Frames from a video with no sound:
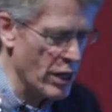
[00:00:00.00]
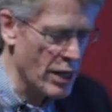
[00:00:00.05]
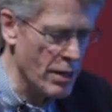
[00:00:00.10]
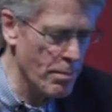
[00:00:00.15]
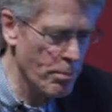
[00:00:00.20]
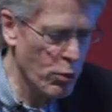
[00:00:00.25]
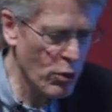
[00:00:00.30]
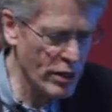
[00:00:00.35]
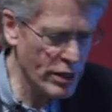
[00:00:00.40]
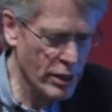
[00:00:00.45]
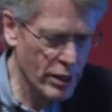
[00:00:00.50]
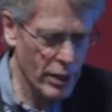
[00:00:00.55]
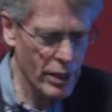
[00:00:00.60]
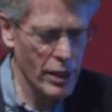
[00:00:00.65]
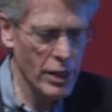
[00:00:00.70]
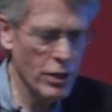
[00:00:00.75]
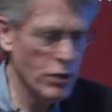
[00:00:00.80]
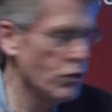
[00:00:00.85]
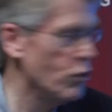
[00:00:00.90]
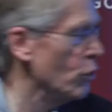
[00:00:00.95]
inputs
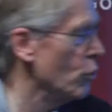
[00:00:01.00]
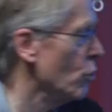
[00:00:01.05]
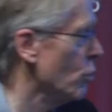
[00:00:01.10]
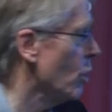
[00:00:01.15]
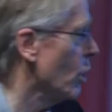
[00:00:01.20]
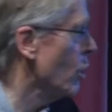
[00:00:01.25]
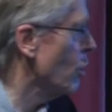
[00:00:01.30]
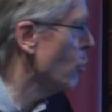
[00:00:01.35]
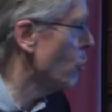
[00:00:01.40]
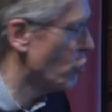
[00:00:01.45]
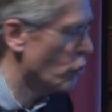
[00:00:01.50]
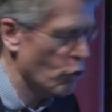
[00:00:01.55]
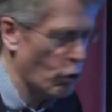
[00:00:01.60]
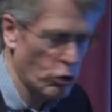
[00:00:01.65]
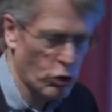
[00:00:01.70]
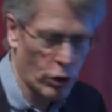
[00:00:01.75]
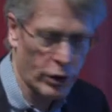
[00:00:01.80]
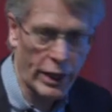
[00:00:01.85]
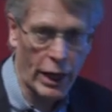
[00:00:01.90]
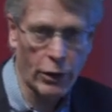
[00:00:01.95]
into
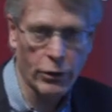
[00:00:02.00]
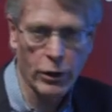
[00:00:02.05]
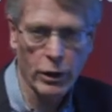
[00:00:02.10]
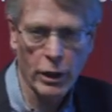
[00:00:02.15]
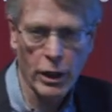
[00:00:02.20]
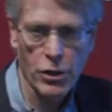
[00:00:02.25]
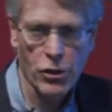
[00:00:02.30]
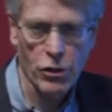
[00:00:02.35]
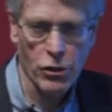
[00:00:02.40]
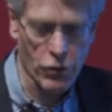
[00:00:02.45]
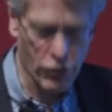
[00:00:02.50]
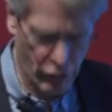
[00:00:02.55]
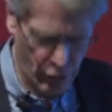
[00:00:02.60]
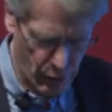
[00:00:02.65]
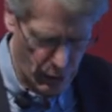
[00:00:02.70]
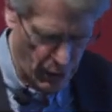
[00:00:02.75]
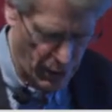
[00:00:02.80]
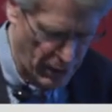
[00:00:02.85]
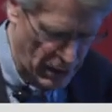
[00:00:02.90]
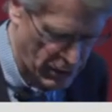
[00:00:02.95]
social calculations.
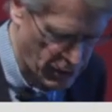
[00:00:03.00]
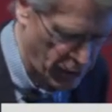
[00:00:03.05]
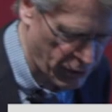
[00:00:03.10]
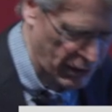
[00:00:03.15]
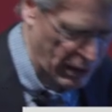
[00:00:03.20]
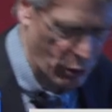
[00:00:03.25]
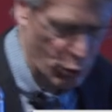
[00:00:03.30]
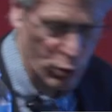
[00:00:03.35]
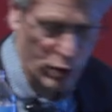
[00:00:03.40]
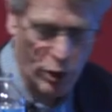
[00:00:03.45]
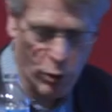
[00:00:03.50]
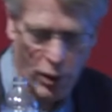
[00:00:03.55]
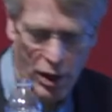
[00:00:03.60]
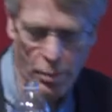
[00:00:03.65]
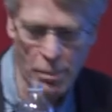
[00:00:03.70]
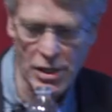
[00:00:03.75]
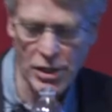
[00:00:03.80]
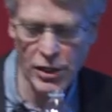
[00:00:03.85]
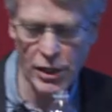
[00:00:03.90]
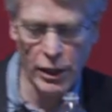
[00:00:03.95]
And that's the thing I really want
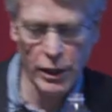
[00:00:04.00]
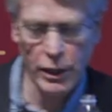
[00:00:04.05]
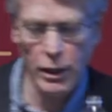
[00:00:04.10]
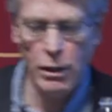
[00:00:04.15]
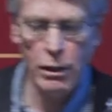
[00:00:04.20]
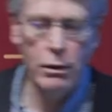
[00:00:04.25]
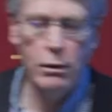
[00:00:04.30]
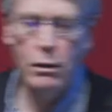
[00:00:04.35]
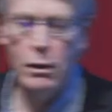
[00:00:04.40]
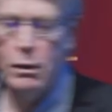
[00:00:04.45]
to be selling here.